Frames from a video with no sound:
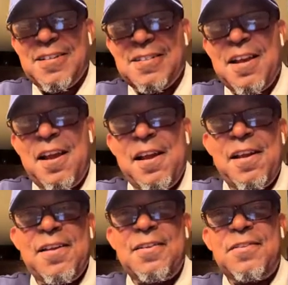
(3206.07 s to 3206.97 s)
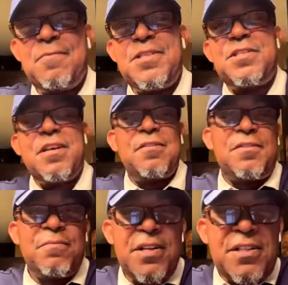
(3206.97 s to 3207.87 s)
What's the topic next week? What you
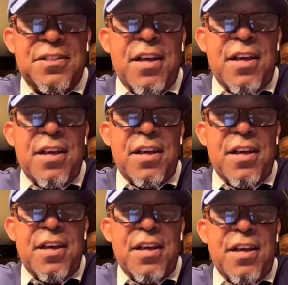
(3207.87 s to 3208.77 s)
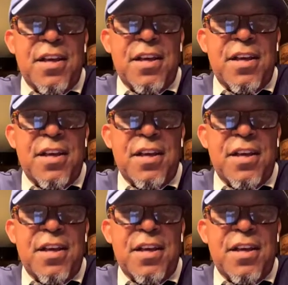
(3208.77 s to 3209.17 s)
gonna talk about, Eric?